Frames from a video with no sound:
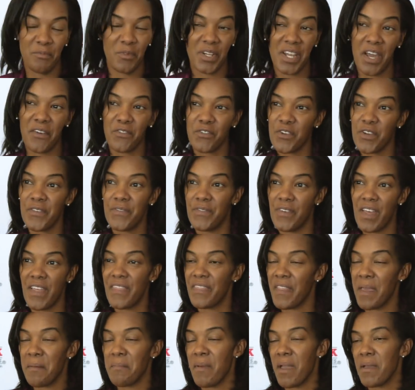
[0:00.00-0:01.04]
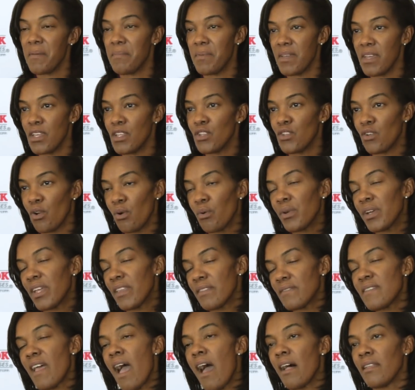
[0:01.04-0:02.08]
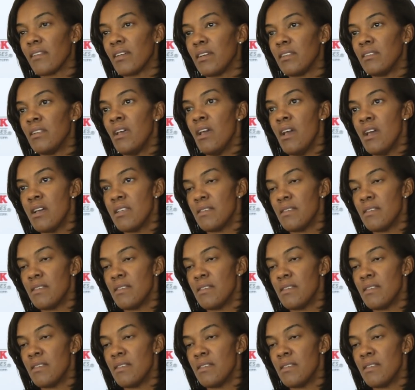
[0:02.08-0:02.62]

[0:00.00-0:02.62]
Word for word: whatever event they may be, go get talent.